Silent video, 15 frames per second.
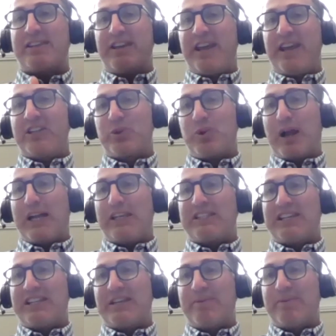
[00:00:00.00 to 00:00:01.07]
and translate
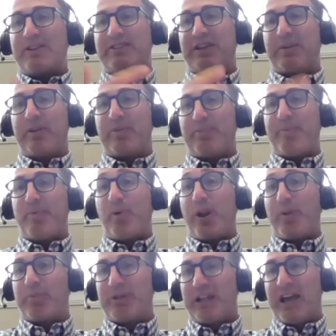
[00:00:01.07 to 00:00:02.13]
them into something that people want
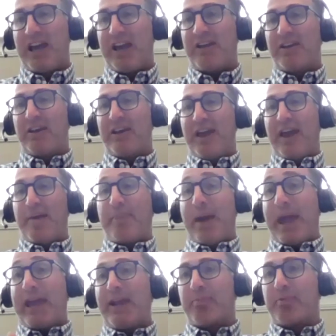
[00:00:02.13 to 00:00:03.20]
to play and
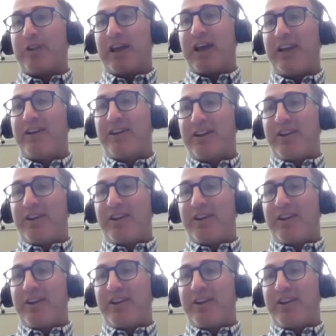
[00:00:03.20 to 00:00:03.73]
pay to play.